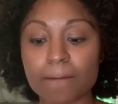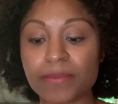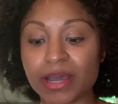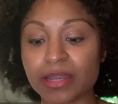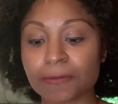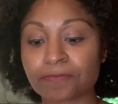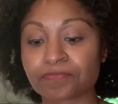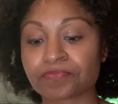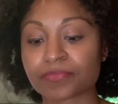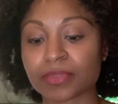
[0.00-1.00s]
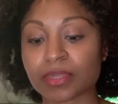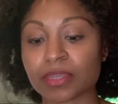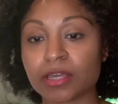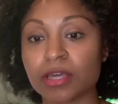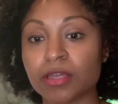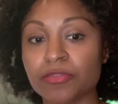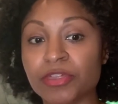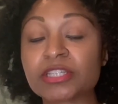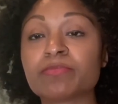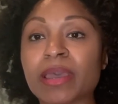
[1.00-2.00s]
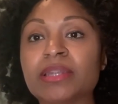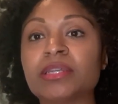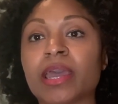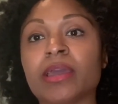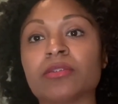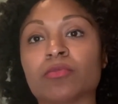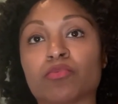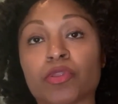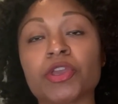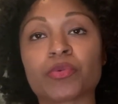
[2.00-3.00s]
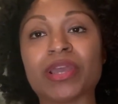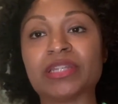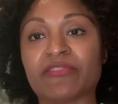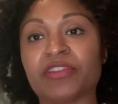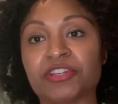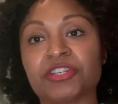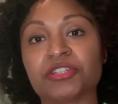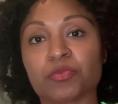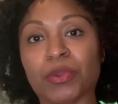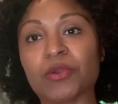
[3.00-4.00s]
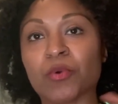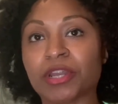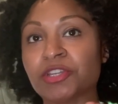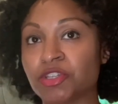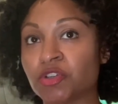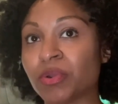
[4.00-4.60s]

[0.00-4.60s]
But this maintained really great definitions week 1 and 2,